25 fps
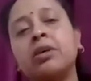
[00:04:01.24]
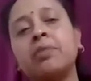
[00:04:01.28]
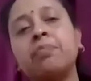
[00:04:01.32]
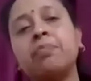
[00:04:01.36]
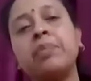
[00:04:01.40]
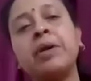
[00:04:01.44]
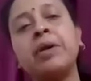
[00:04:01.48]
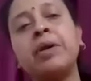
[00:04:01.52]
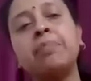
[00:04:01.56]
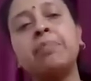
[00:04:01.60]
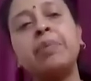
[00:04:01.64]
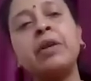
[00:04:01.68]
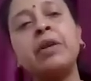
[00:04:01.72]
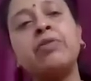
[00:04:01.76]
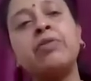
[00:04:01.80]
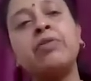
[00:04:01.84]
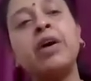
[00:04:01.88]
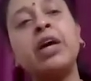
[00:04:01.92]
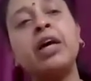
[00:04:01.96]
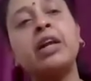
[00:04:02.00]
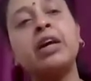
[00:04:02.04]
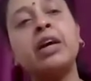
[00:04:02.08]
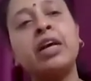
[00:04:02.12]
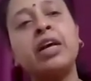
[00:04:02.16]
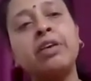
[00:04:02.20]
people
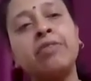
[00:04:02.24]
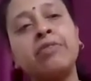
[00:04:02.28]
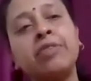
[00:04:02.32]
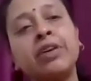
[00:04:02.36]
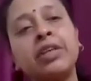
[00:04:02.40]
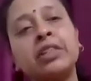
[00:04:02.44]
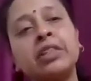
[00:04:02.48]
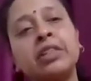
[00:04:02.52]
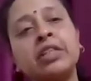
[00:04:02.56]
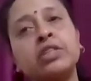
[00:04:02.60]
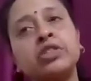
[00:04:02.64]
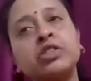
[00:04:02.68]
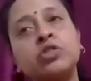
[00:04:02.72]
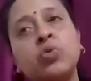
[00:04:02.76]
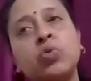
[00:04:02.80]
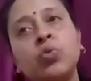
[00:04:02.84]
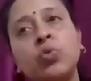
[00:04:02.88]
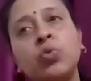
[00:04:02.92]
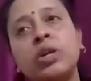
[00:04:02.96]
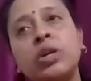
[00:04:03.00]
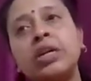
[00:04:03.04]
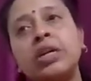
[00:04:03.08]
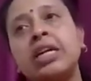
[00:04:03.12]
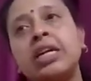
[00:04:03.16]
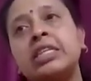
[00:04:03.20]
were, even the school
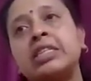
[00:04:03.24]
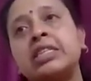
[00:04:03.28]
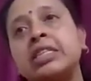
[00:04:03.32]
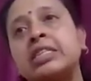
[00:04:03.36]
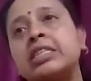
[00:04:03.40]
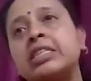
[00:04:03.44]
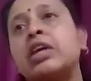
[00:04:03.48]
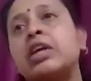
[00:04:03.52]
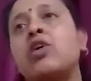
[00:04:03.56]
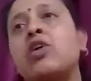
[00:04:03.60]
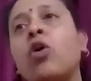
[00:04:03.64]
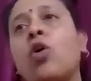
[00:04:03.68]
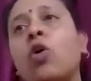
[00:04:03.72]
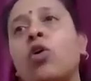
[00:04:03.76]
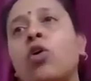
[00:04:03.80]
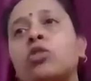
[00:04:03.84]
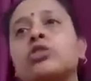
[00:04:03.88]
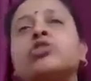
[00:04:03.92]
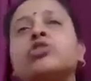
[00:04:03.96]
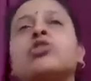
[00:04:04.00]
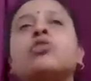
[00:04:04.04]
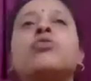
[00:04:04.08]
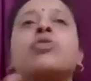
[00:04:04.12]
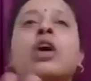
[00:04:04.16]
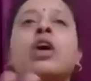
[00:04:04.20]
teachers are
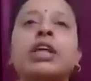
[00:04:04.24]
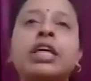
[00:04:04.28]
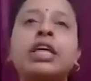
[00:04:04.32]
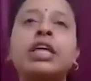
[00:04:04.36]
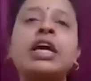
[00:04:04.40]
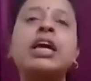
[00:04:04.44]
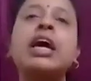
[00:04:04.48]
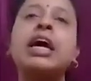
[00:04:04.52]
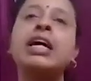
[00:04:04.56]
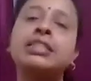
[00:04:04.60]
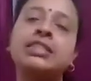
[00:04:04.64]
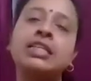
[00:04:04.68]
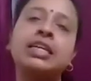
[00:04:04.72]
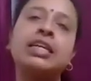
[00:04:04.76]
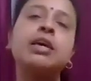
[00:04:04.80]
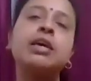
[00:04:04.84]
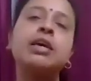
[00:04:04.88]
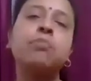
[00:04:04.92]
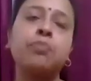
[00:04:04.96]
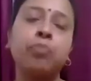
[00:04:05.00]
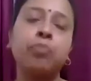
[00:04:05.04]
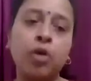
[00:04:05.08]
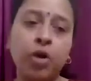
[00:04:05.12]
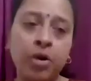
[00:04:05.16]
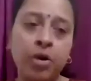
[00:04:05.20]
also working as an
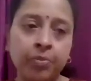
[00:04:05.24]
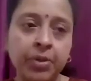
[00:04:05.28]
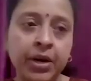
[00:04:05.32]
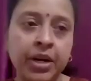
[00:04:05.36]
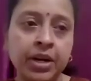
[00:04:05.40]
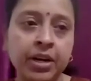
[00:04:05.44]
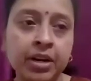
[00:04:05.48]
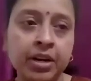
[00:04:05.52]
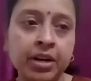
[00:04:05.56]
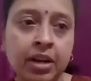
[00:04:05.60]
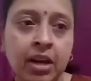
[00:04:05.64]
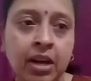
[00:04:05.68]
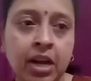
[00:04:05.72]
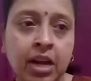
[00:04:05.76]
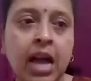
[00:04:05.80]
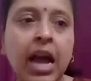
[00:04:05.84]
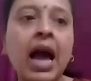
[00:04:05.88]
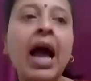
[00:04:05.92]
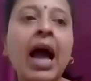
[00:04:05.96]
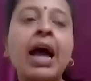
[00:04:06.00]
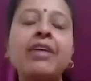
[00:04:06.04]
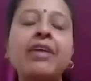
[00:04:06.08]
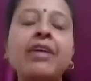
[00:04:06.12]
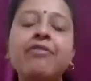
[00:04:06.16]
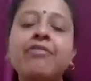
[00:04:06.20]
employment.
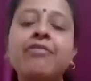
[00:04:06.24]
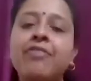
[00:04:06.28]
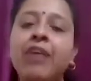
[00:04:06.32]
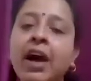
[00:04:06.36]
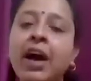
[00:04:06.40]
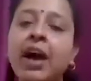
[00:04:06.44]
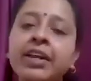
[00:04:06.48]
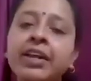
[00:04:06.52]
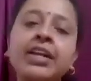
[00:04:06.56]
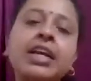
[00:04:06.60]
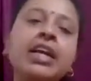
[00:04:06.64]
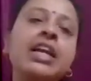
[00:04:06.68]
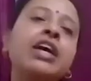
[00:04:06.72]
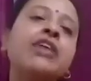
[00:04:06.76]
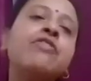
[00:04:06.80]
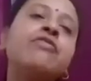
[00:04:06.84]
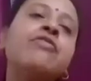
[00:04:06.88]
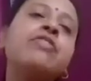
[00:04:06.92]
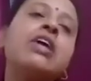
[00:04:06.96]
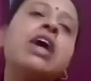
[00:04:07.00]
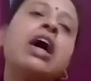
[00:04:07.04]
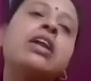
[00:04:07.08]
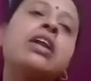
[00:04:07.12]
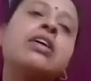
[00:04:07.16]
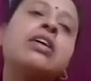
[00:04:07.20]
And finally, we
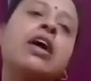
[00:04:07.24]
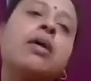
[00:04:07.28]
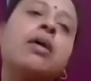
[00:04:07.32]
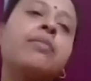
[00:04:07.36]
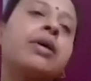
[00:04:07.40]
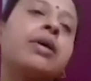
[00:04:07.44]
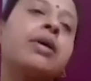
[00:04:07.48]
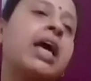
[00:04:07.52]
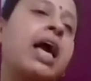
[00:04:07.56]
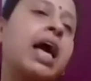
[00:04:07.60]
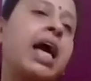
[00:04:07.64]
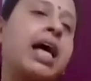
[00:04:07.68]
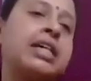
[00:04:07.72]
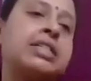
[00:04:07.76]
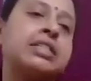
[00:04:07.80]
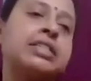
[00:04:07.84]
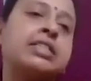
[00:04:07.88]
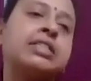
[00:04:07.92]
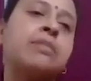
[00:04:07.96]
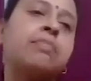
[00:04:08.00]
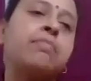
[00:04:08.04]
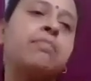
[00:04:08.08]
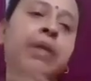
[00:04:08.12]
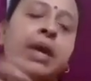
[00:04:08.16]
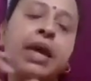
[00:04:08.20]
are coming as
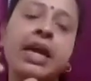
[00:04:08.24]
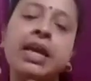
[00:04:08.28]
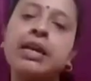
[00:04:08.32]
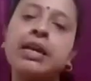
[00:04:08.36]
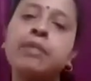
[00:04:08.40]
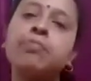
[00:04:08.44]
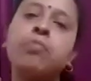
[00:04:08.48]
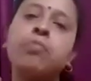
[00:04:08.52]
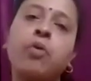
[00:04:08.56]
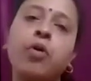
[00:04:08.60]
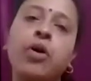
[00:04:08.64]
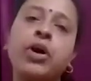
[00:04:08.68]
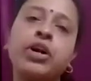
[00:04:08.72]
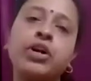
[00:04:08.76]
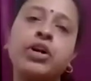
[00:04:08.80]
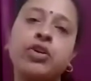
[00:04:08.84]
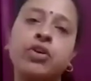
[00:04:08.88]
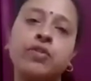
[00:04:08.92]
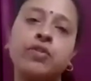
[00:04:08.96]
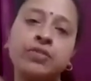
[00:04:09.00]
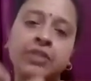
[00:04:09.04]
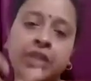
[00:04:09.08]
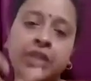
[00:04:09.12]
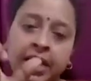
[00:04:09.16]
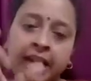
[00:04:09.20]
the main point
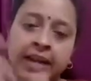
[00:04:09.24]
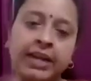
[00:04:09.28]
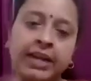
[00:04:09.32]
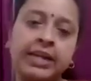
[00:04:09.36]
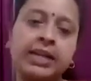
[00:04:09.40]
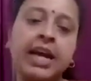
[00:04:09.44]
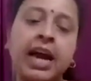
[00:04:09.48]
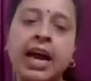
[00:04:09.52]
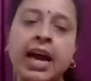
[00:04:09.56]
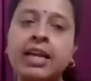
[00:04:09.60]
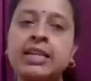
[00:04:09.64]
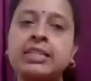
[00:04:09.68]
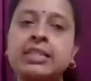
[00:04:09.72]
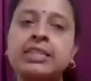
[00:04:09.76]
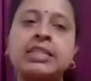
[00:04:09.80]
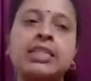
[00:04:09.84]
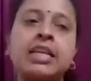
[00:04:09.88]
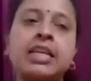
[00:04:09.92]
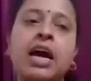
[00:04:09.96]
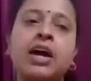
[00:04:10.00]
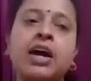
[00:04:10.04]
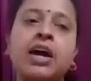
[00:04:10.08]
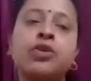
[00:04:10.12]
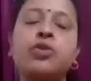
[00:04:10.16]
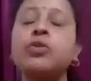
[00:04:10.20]
of the entire
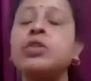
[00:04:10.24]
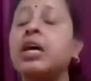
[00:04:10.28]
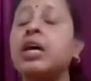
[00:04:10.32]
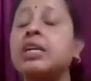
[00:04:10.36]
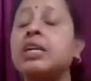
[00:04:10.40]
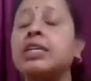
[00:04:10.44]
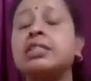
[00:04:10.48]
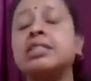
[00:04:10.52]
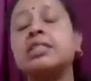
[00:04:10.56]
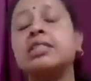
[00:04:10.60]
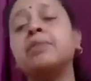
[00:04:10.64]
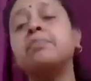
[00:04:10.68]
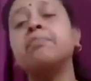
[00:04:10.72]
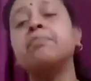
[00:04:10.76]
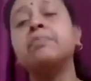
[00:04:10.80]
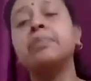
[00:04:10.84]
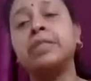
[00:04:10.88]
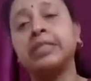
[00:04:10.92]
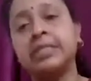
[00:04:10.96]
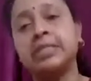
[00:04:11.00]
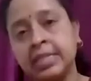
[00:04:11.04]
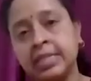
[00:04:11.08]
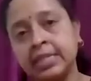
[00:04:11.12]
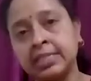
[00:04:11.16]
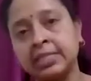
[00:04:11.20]
scenario, that is the
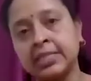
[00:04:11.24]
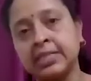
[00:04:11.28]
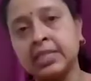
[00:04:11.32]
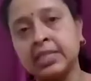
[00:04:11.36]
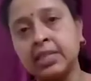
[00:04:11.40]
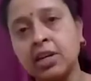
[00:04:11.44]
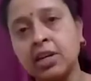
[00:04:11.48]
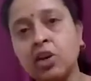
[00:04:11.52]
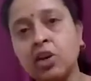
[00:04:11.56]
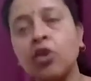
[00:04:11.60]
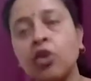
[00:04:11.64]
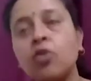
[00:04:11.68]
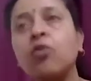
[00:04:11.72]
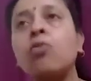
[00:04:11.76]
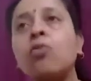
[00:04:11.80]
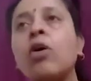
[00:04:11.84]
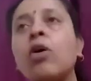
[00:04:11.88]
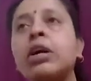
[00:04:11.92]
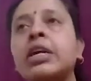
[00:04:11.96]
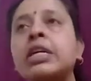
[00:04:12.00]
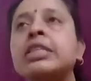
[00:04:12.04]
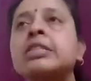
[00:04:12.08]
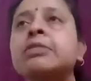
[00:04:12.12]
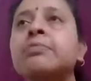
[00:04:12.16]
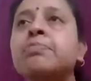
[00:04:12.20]
business. What
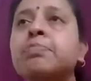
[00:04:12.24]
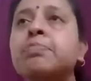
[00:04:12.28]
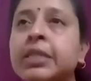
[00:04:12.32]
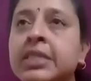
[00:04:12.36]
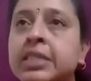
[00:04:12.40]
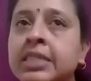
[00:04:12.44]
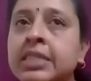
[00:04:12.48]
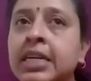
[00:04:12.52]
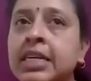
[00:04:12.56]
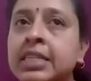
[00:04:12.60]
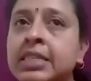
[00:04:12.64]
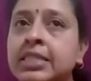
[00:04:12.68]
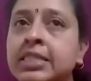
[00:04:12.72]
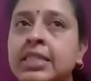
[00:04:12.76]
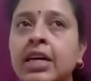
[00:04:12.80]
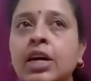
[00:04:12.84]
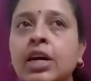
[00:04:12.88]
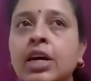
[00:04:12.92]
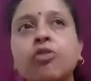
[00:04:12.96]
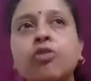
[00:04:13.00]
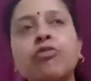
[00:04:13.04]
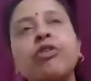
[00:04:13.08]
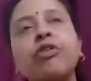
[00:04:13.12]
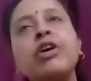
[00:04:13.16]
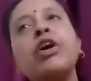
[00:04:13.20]
is business?
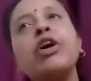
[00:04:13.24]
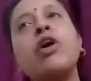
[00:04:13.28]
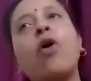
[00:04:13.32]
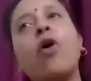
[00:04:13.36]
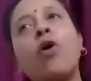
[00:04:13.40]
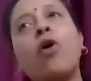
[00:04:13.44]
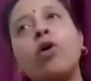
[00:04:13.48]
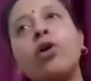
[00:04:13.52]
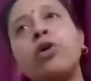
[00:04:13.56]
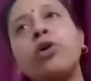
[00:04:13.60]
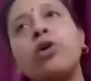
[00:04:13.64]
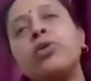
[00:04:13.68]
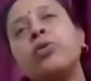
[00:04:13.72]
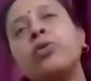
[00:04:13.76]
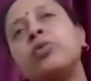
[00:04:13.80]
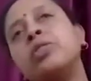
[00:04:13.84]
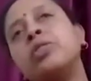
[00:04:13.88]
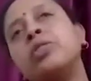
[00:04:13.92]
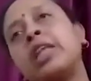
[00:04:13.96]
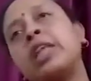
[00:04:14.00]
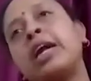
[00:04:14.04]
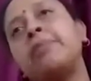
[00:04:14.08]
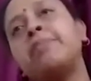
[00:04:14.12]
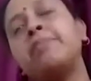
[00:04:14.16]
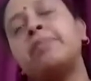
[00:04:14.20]
We all know
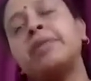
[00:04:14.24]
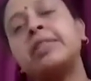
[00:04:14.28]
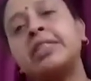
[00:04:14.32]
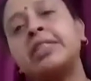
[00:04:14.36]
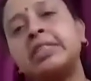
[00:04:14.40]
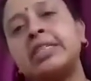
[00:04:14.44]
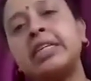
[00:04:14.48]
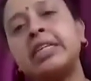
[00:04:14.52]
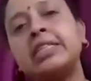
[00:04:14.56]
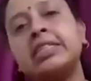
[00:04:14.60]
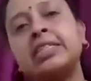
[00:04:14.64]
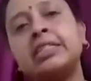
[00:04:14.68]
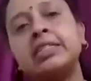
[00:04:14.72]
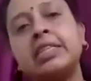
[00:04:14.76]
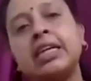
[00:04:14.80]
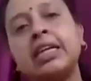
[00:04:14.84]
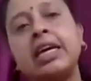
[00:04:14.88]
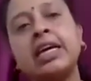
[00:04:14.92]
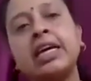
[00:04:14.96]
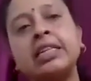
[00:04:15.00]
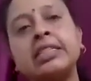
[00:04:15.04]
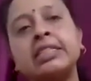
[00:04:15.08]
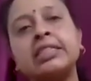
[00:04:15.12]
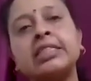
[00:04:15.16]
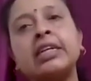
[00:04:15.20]
that business
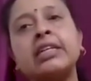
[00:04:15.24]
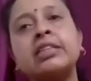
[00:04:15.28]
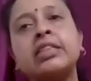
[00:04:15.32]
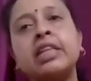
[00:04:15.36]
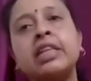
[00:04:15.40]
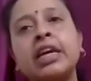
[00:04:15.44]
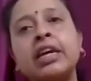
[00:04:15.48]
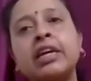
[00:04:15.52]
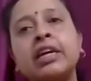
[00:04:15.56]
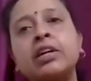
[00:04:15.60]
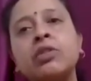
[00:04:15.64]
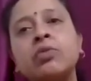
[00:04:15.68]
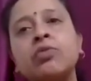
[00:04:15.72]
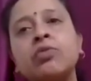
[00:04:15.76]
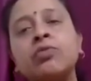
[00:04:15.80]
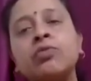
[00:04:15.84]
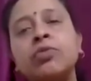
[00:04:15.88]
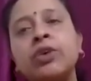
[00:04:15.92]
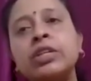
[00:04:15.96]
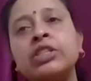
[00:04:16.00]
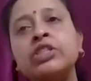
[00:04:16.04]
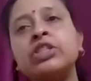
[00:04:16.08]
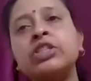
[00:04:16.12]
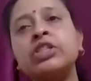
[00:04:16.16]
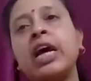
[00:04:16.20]
is the thing
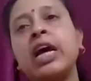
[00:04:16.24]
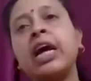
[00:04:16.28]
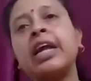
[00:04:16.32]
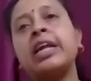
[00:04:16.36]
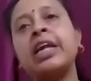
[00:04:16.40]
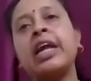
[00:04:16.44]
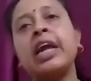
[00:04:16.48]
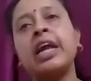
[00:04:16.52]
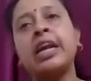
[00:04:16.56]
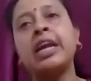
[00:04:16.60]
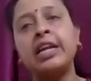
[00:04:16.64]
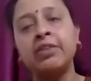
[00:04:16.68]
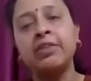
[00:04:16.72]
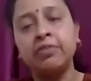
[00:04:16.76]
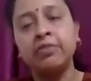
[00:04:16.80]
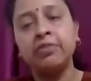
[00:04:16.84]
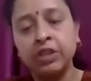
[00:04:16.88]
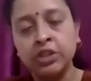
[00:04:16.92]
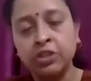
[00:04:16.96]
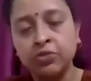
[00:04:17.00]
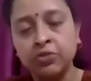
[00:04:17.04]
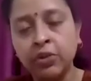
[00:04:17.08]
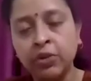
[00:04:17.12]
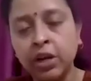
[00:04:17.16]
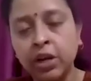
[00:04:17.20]
which an
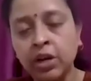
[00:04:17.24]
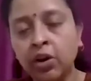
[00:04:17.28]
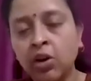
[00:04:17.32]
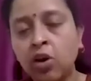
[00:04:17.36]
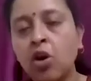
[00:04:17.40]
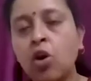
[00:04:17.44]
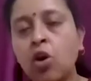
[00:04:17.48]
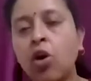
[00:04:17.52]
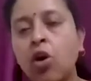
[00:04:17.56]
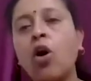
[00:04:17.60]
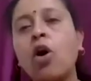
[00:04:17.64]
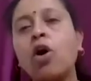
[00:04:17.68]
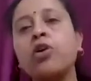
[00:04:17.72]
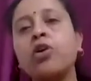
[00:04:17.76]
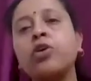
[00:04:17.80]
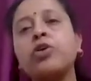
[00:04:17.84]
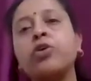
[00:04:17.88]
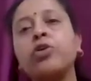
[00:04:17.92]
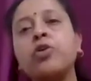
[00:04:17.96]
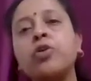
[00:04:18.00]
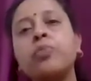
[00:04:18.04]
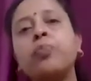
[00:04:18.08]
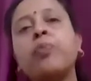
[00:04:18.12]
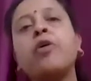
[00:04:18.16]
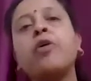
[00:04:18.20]
individual or
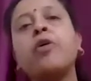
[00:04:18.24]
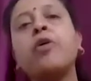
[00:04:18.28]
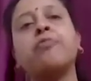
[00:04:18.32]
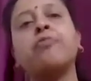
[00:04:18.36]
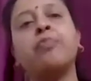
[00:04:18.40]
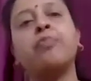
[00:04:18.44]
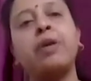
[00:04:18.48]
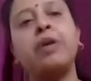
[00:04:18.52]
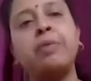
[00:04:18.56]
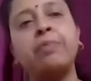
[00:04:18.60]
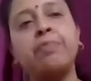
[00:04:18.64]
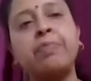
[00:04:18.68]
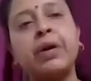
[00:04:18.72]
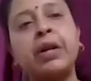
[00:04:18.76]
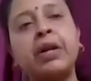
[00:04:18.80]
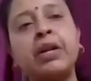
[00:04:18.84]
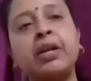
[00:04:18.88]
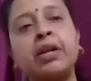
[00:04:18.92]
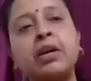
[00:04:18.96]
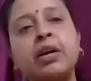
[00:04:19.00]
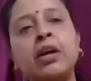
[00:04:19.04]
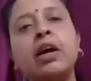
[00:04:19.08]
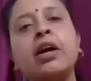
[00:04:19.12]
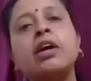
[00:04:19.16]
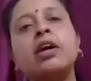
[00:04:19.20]
group of people
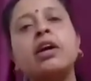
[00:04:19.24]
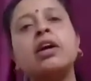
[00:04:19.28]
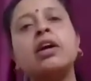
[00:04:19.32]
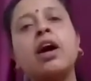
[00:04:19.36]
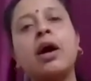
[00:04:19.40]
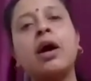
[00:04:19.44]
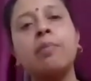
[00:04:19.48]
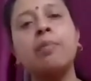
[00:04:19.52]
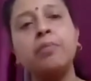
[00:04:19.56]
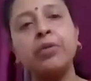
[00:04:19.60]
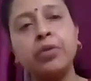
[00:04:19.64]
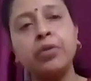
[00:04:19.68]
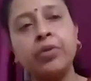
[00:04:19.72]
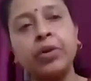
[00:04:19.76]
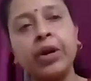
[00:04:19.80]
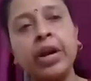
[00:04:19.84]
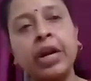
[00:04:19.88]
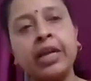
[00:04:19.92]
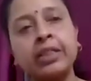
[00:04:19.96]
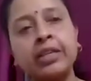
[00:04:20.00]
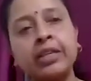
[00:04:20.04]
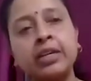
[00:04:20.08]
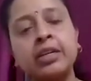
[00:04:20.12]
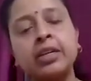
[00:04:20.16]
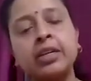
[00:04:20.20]
come
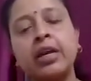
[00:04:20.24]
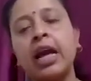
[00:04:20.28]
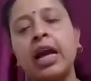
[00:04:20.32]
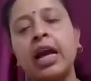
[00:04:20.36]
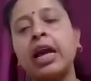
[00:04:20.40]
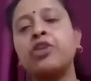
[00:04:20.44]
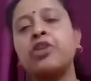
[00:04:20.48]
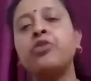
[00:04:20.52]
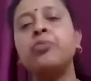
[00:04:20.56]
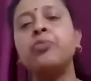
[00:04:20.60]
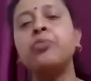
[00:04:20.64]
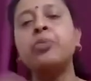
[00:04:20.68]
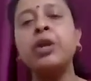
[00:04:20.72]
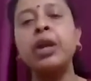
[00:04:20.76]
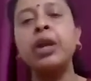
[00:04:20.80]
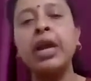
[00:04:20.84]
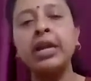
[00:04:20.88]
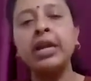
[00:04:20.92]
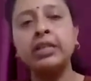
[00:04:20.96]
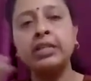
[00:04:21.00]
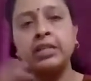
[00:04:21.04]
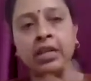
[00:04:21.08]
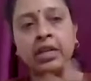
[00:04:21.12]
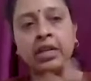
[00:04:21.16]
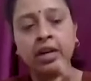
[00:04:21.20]
together, accumulate